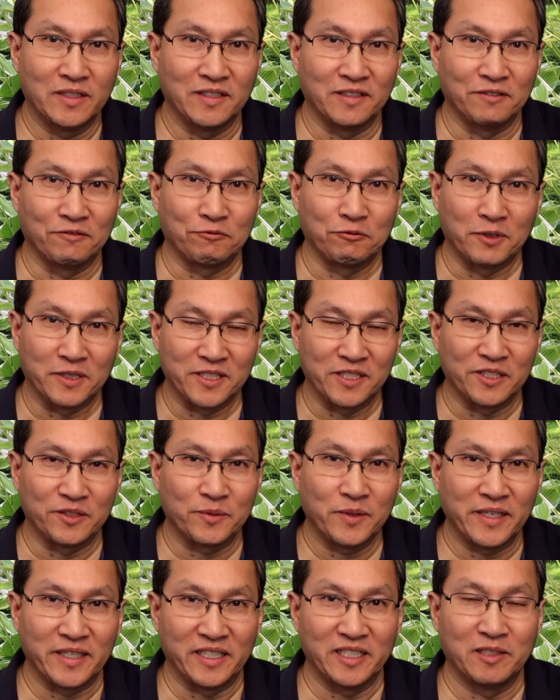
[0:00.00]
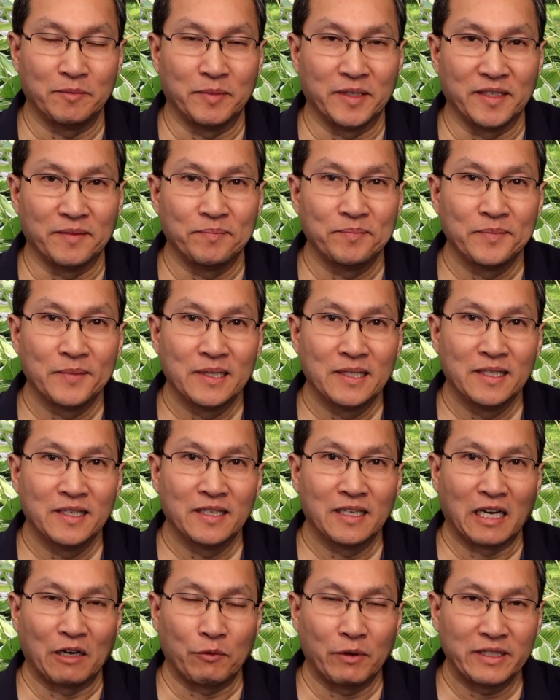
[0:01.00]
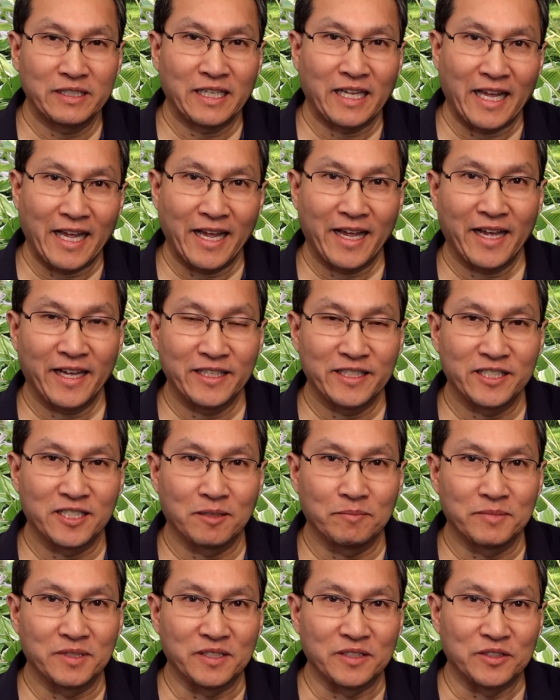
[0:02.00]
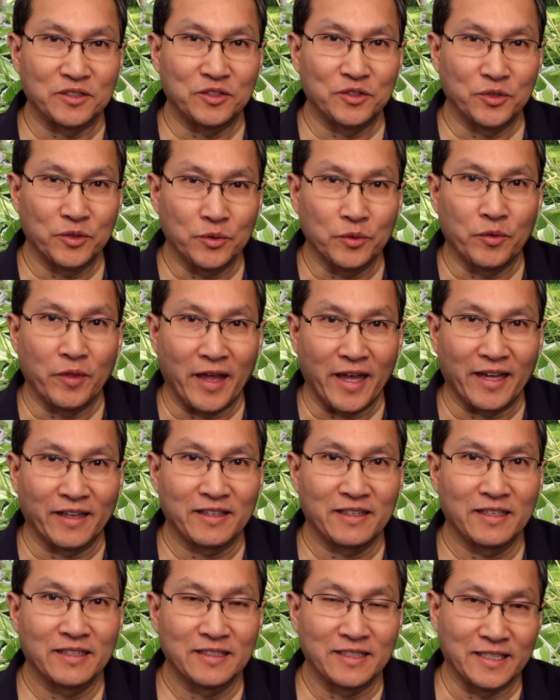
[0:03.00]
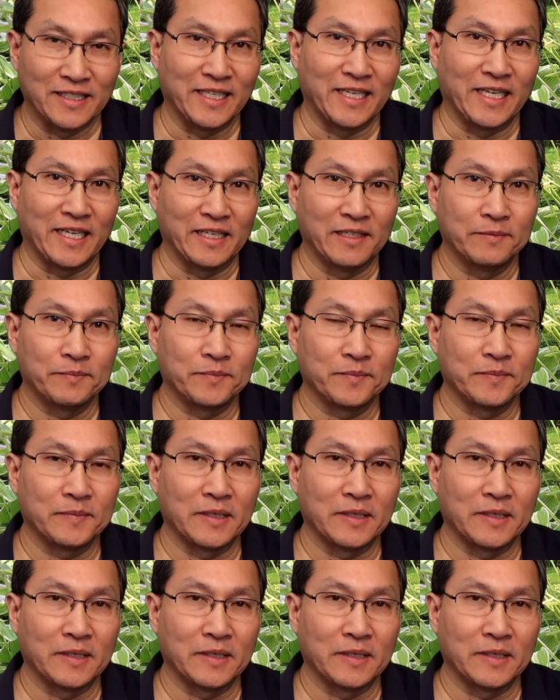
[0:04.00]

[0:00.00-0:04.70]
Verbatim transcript: of Russ is Right, but I wanted to add something to that today.